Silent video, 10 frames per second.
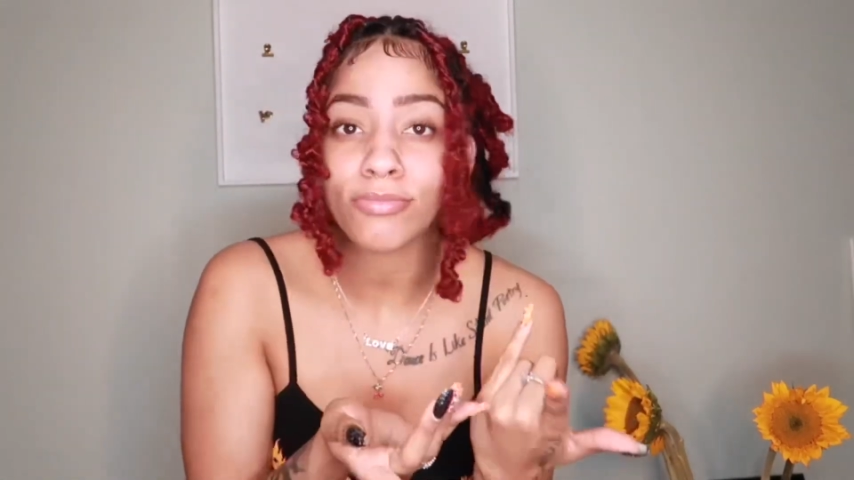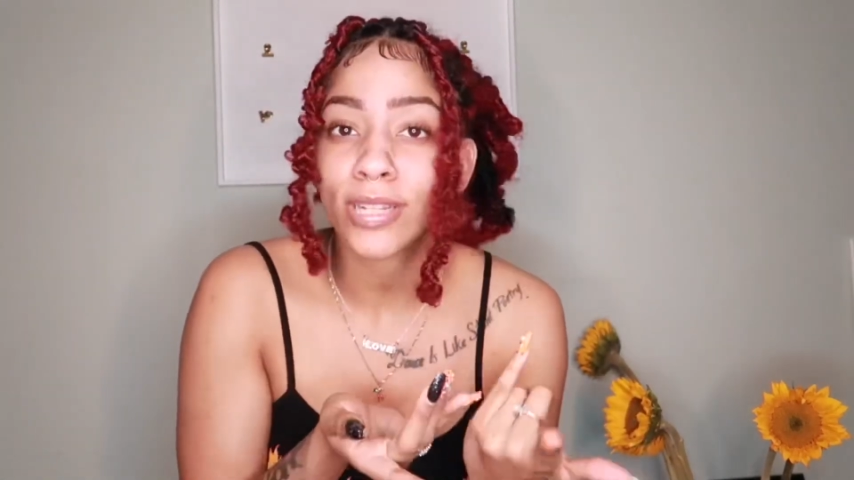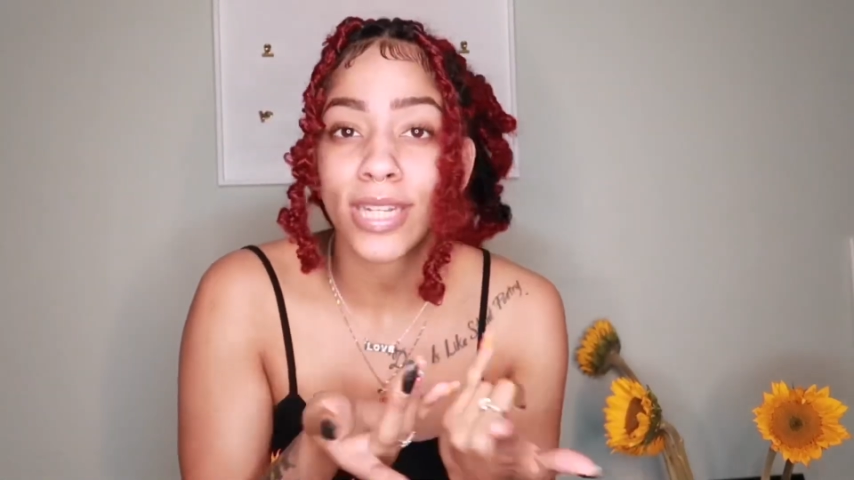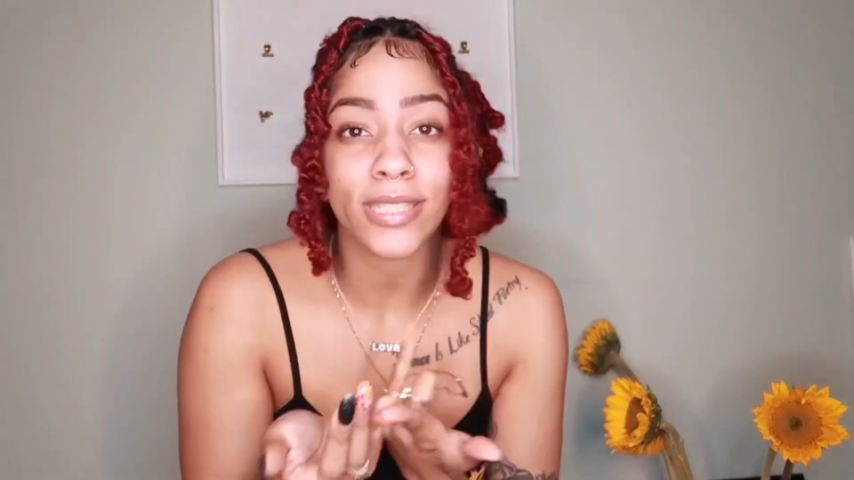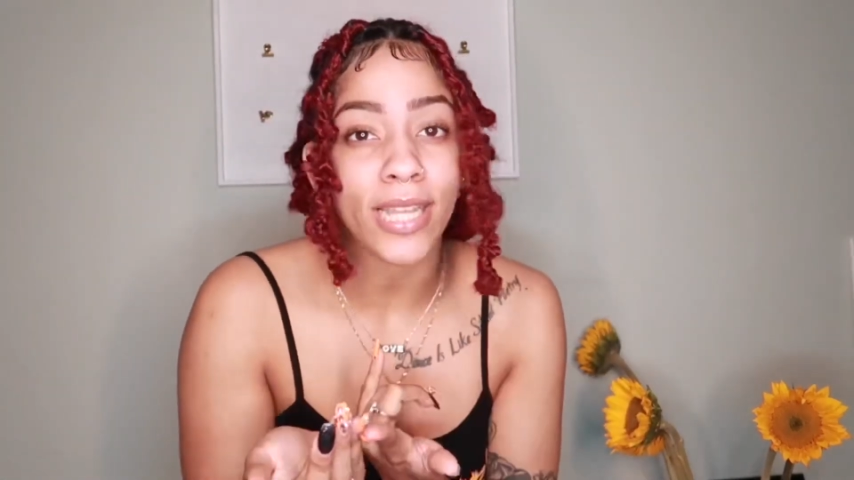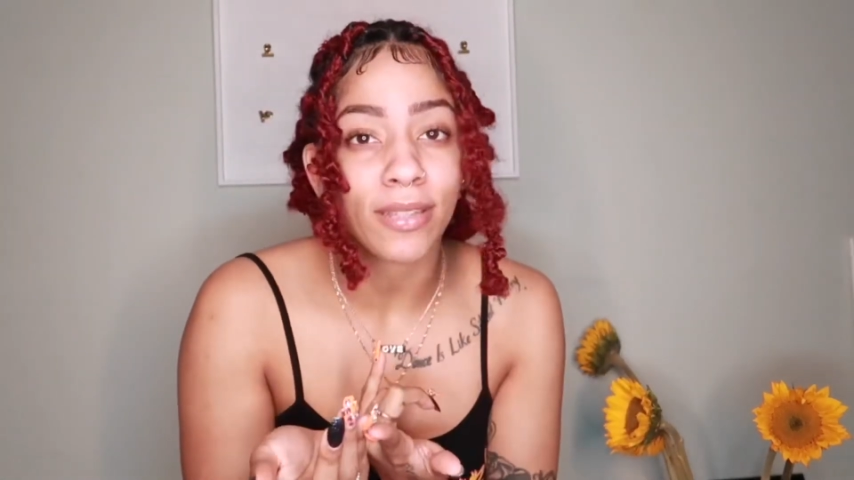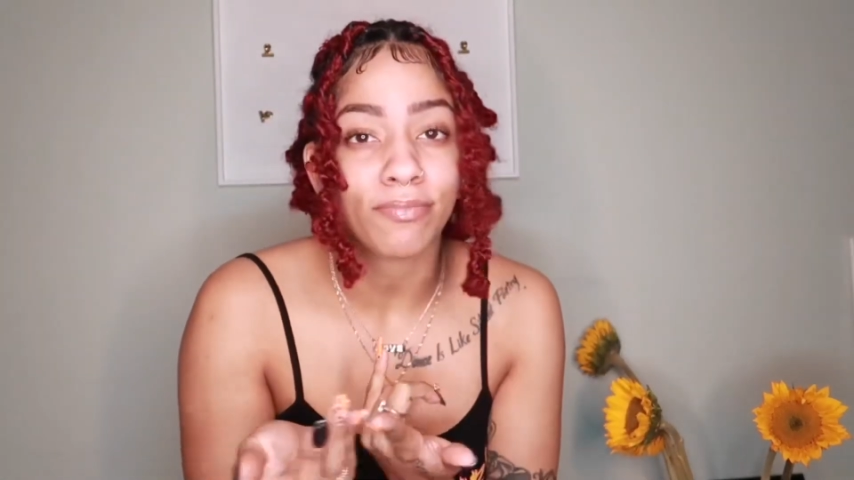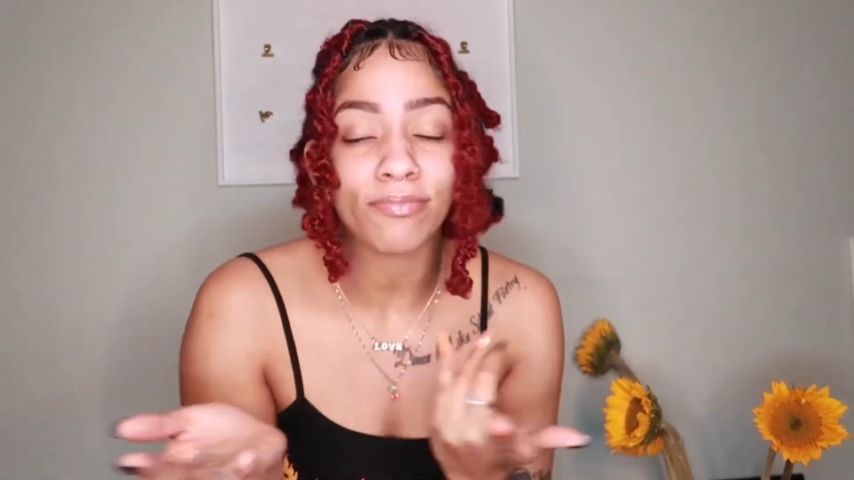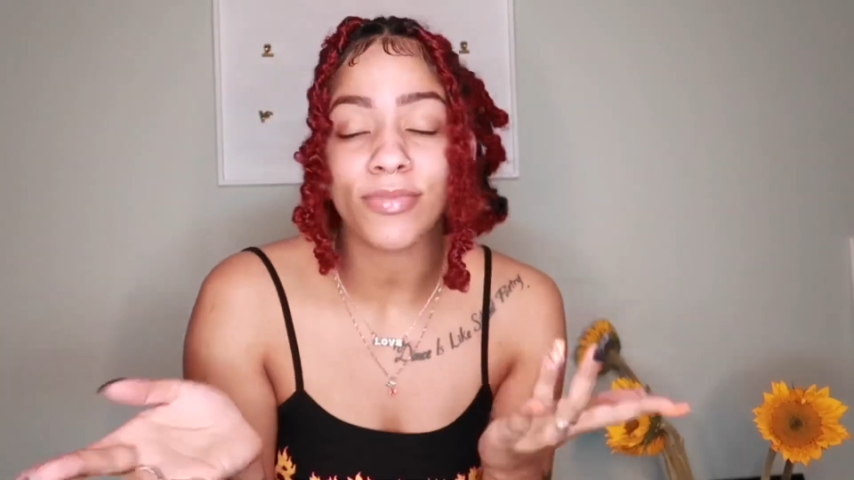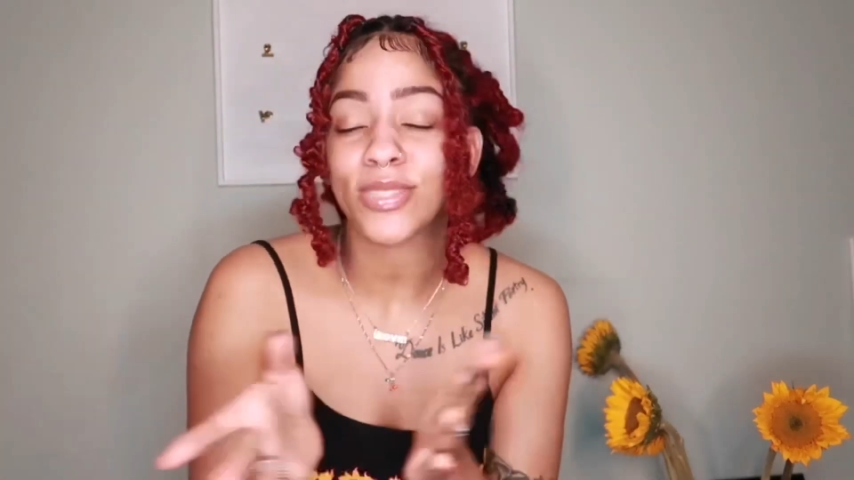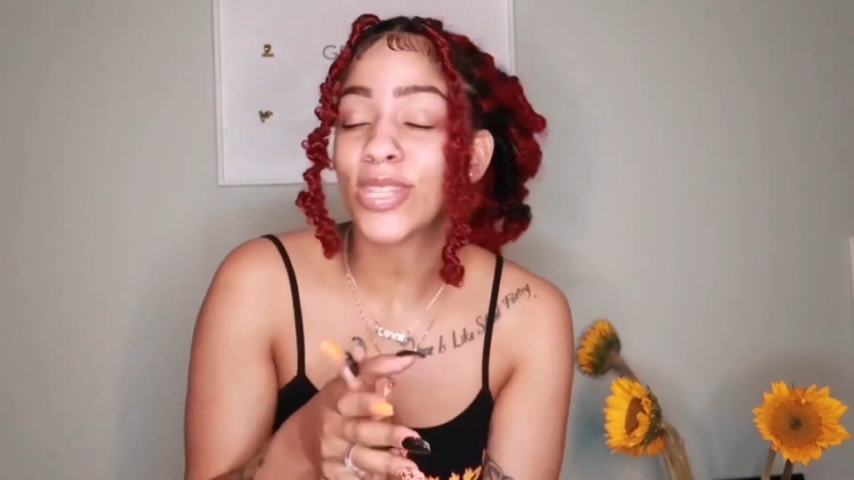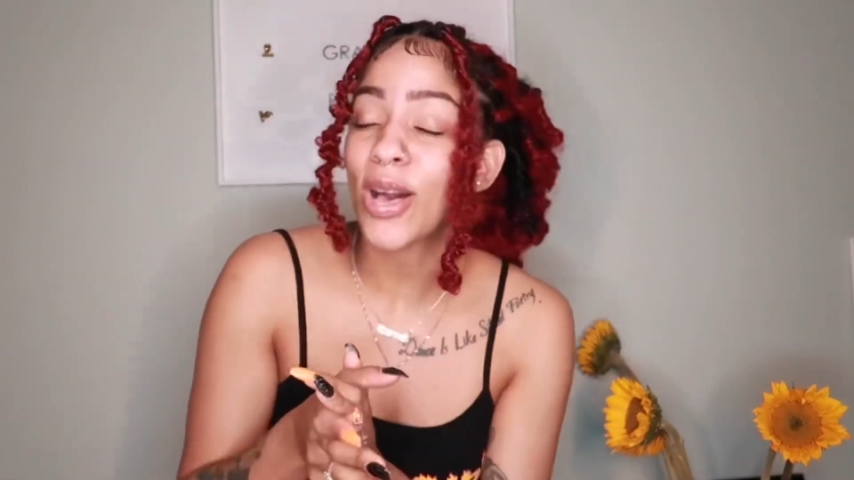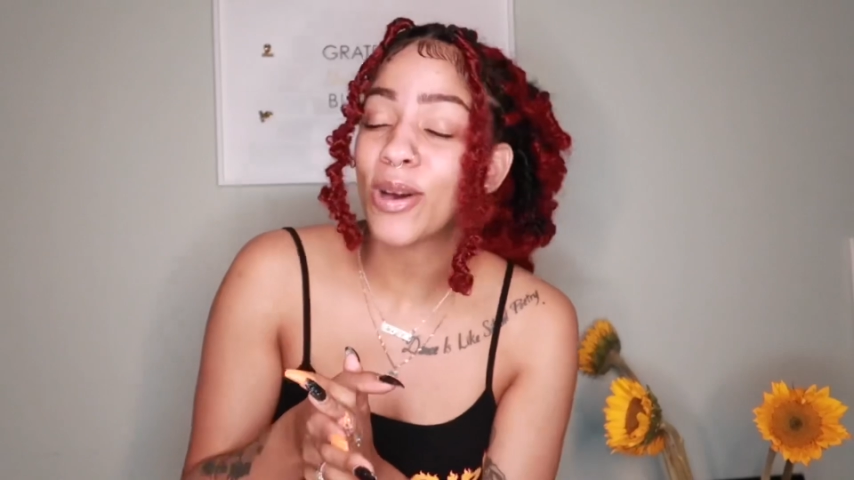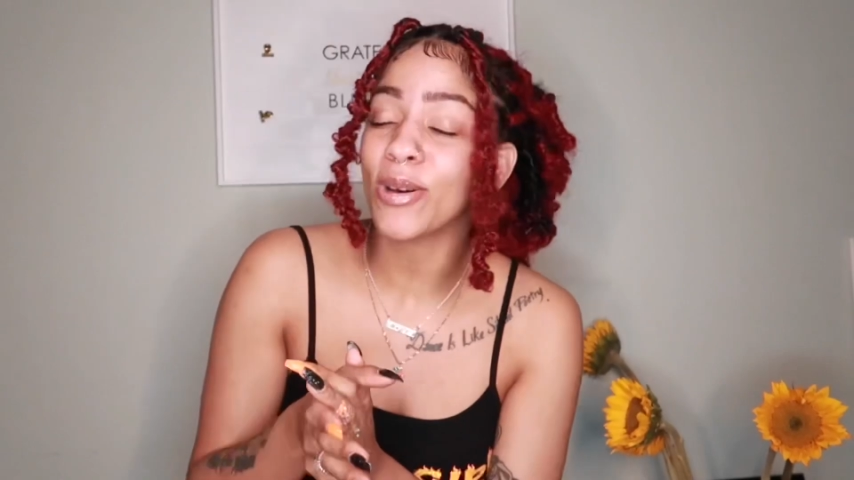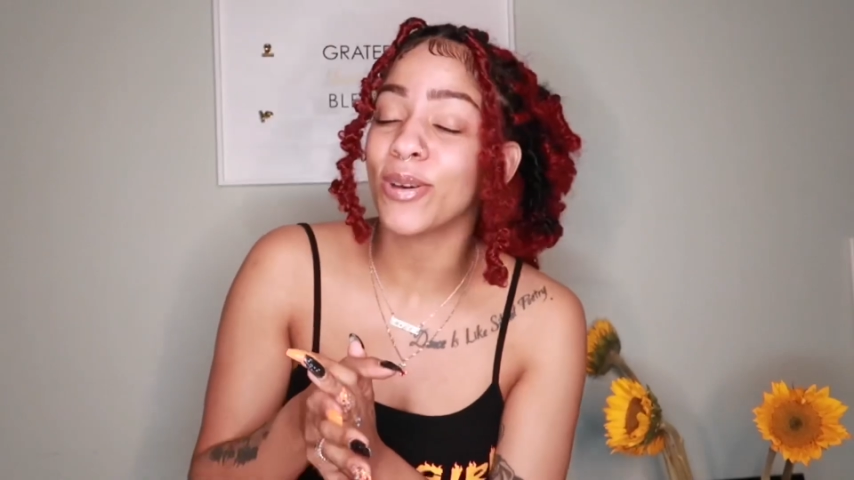And that's that.
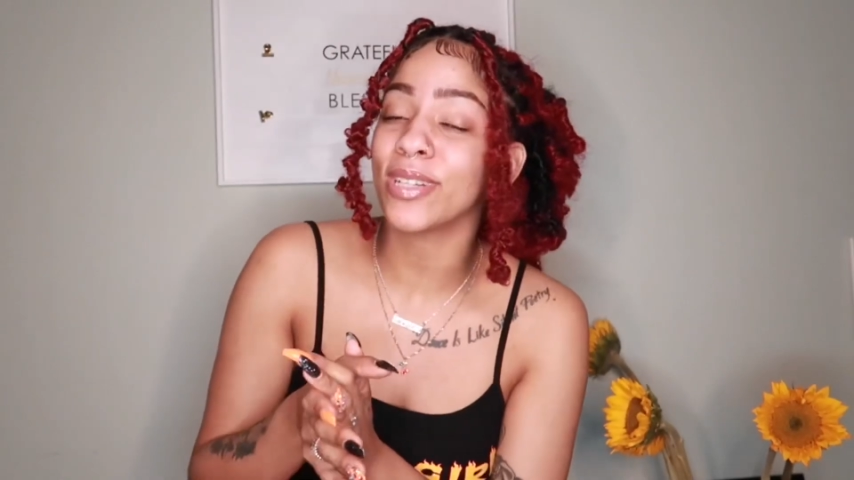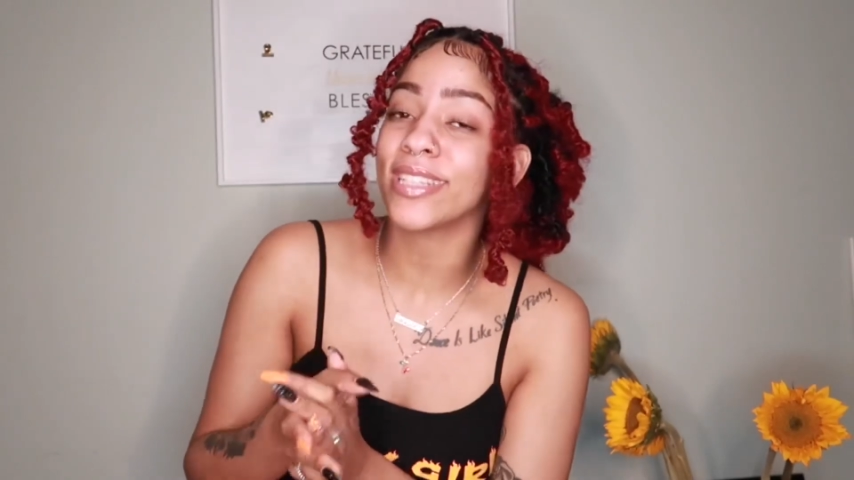So